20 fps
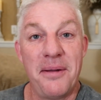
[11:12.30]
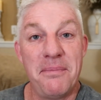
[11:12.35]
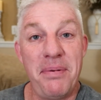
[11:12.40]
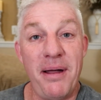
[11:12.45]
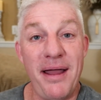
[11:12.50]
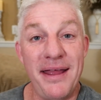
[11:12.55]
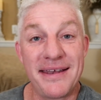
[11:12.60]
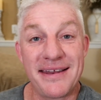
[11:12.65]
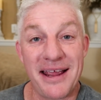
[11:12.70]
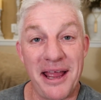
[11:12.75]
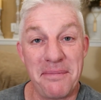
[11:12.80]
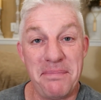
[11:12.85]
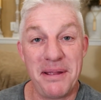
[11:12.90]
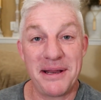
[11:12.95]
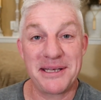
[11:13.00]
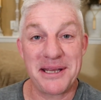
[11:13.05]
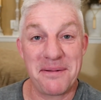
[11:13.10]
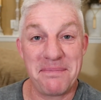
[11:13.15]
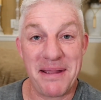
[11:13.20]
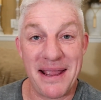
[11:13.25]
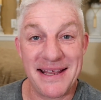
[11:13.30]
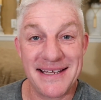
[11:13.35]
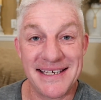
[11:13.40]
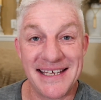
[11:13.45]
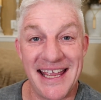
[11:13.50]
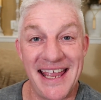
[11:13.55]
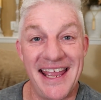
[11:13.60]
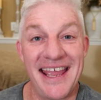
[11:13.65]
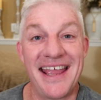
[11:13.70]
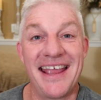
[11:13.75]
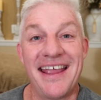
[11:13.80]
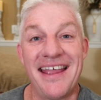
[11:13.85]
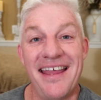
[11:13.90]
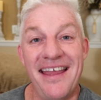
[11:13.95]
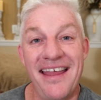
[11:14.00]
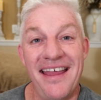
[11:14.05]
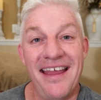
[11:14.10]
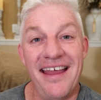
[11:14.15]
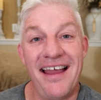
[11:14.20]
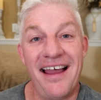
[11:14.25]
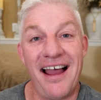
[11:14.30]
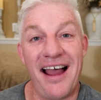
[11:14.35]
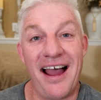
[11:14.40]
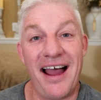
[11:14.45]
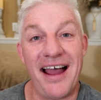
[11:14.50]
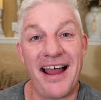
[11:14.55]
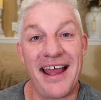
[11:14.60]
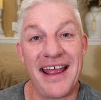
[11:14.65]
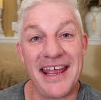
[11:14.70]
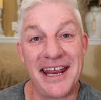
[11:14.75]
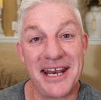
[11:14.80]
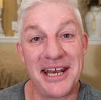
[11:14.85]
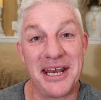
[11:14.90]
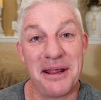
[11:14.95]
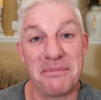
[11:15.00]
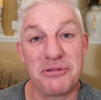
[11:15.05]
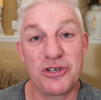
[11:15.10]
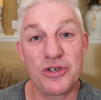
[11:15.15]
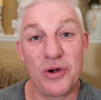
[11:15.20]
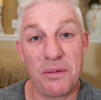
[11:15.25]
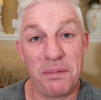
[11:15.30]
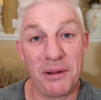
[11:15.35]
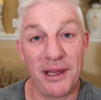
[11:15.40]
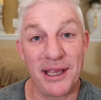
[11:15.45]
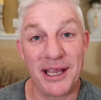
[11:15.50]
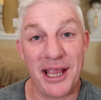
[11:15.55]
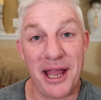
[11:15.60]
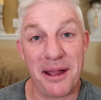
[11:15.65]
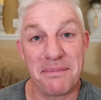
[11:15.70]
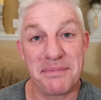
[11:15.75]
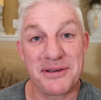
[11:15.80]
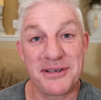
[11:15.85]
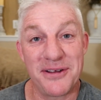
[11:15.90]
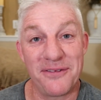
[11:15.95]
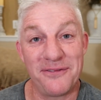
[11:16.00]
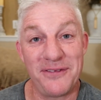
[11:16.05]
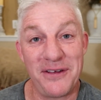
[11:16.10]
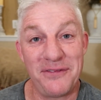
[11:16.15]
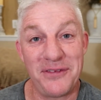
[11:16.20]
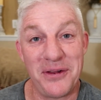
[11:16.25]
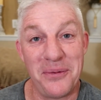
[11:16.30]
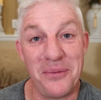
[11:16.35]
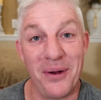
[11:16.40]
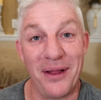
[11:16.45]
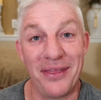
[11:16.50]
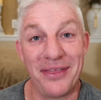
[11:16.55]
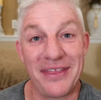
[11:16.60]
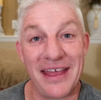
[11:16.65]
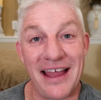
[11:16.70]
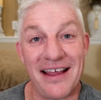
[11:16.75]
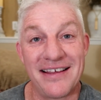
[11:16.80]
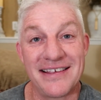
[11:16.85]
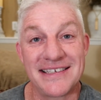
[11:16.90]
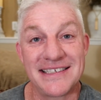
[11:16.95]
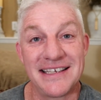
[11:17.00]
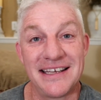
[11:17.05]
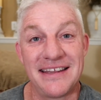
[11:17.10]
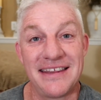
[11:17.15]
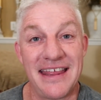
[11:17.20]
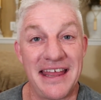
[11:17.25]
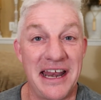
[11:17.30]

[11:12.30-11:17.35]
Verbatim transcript: But I picked up Ace King. I ended up tripling up to fifty-one thousand.